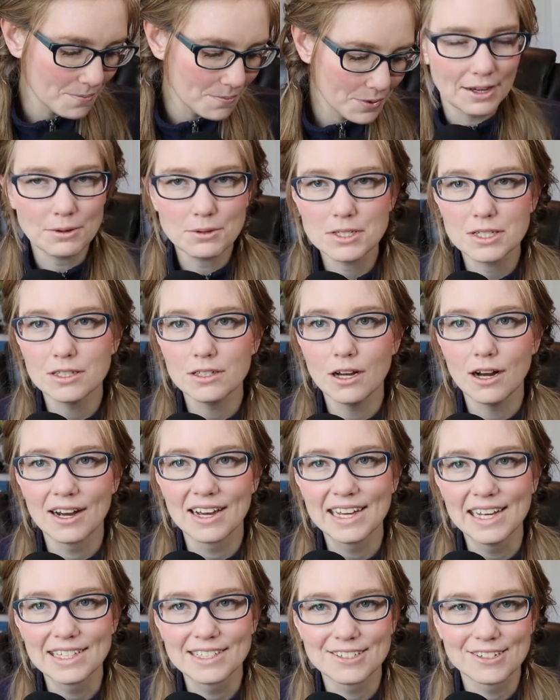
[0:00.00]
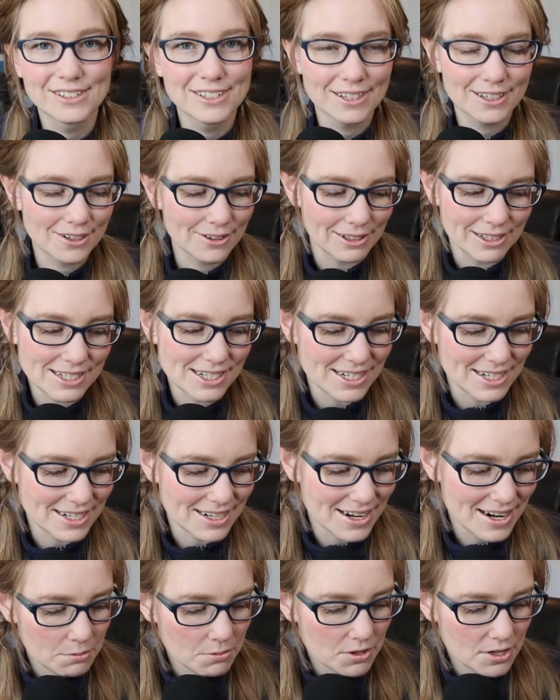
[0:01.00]
That was a long answer to the question.
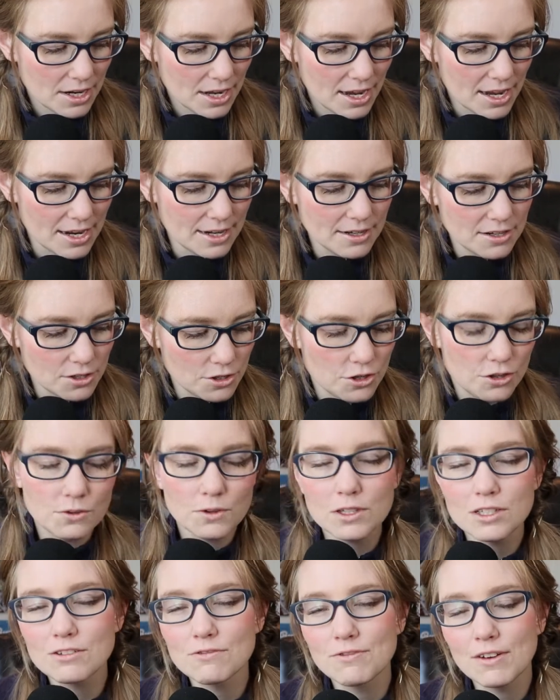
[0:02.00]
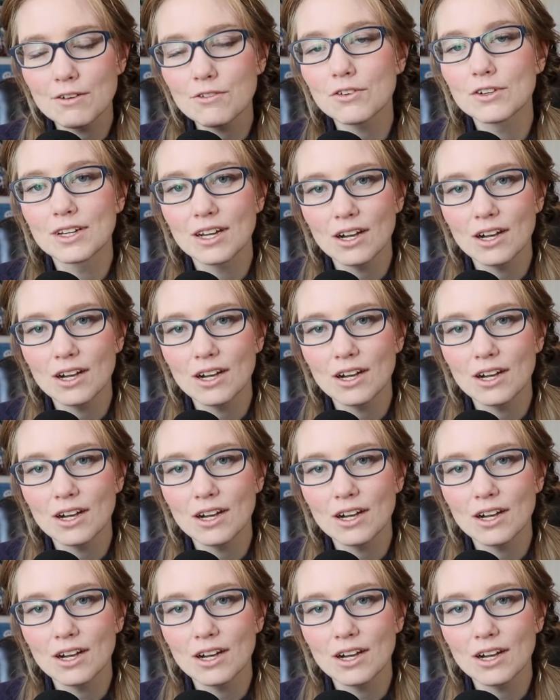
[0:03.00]
Number 9, newest favorite